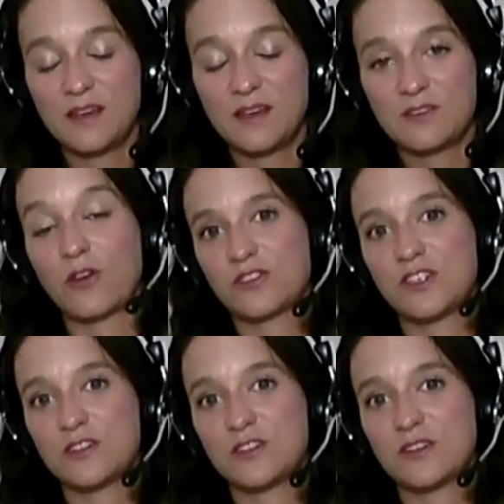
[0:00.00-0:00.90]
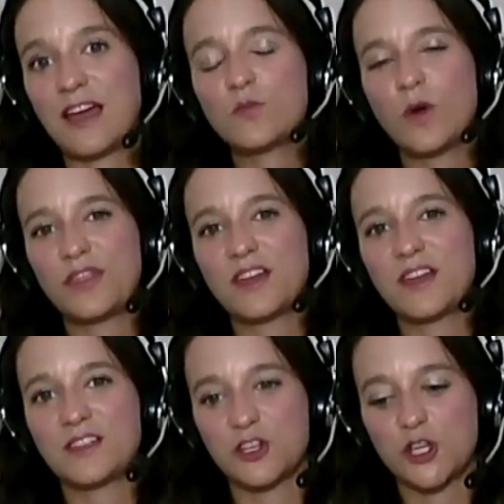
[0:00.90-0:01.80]
So I think one
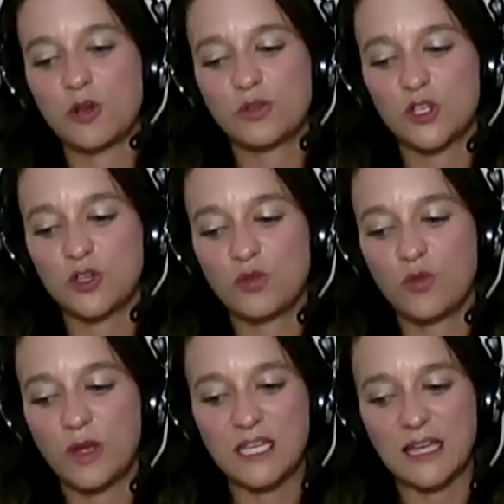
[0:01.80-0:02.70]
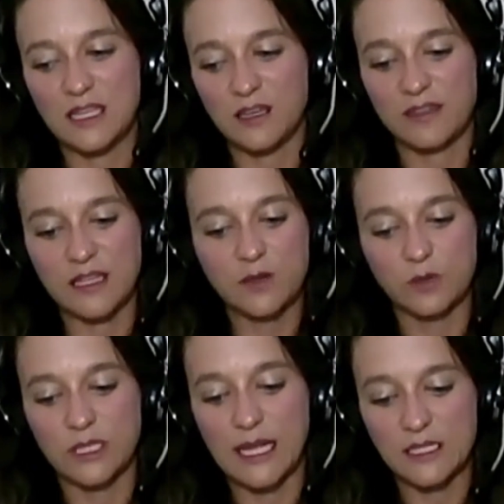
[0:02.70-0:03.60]
thing in the show too, one thing I think Othello
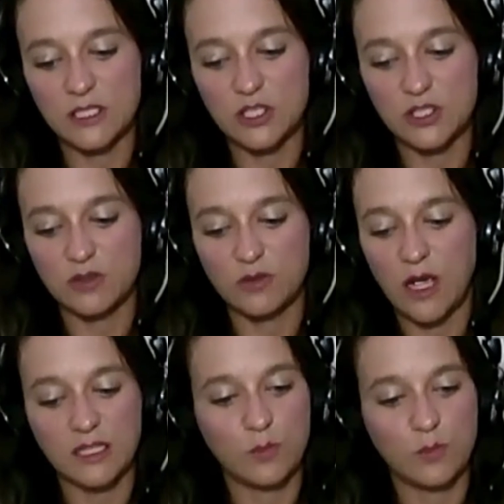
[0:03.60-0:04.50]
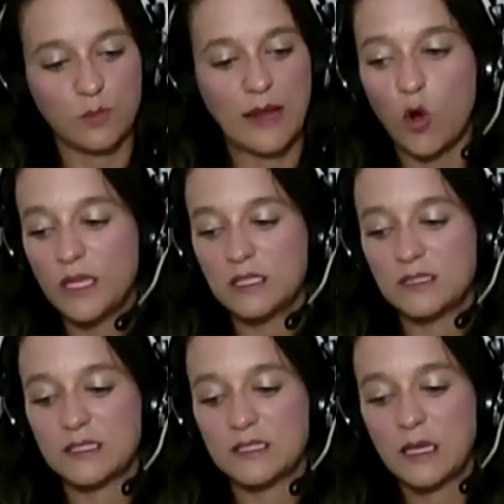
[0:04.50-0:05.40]
would like to do in the right moment
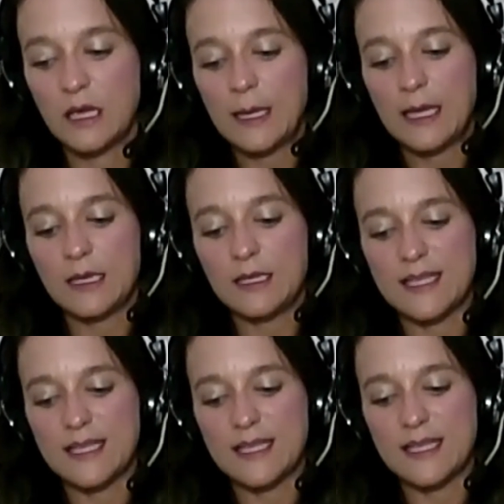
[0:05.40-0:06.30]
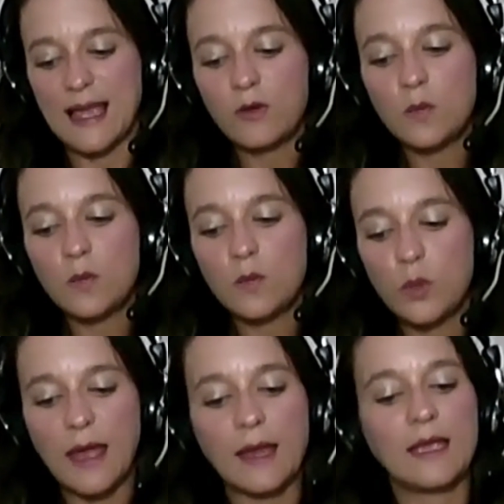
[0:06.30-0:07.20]
is how can we
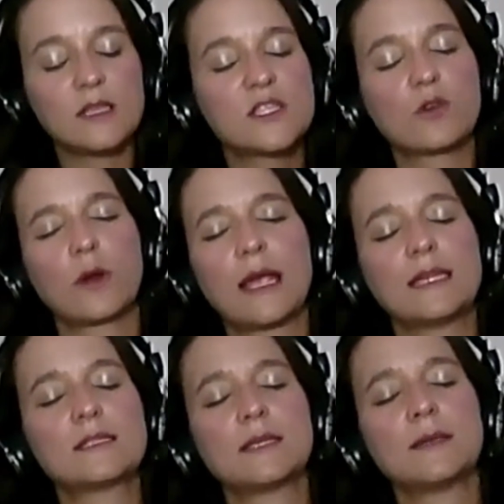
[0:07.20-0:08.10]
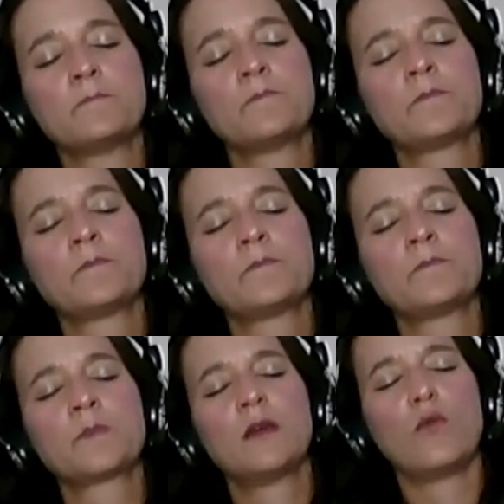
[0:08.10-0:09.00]
then integrate
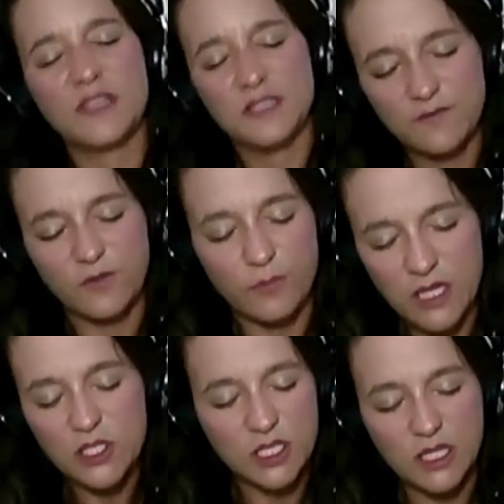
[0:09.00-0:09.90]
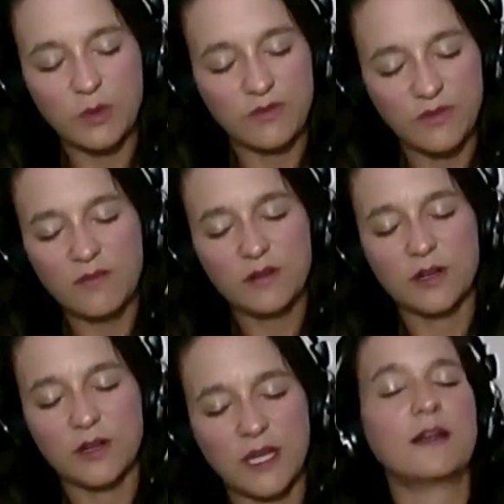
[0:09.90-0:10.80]
this information that we've
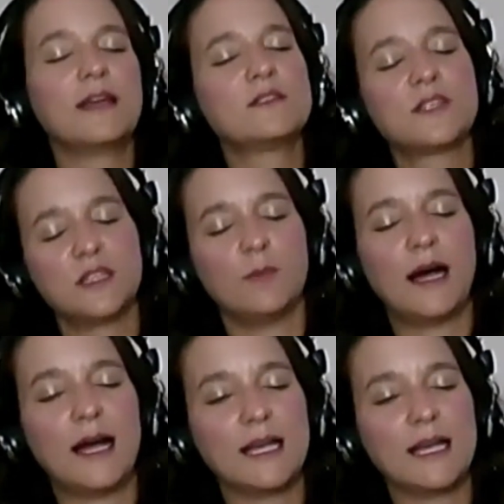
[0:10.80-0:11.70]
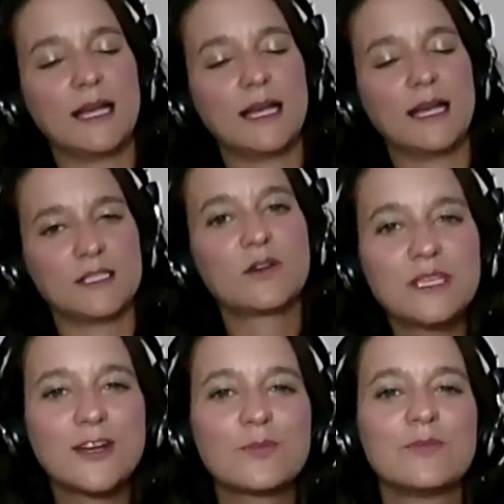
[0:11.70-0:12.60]
covered here into the body so that we
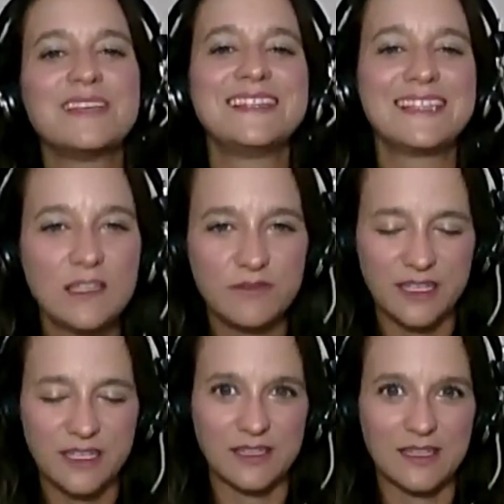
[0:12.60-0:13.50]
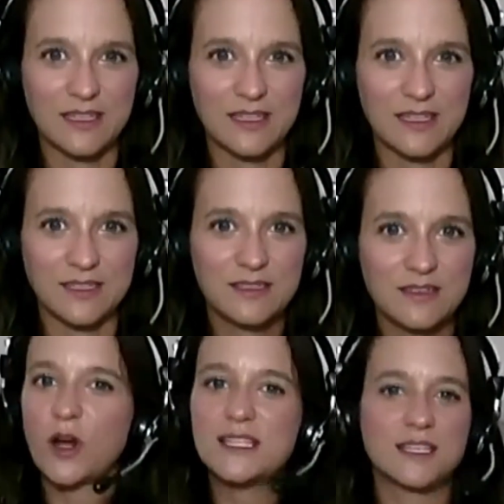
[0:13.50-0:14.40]
start believing this.
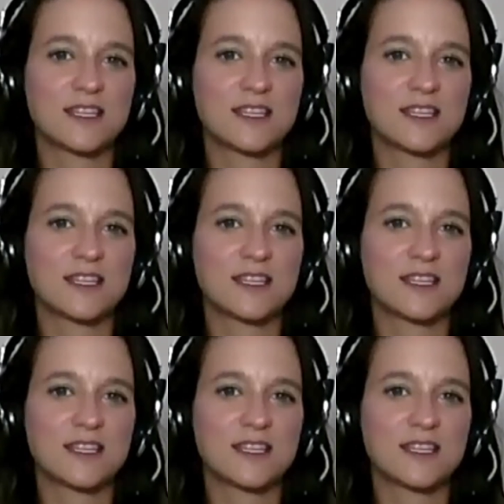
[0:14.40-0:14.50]
It's great to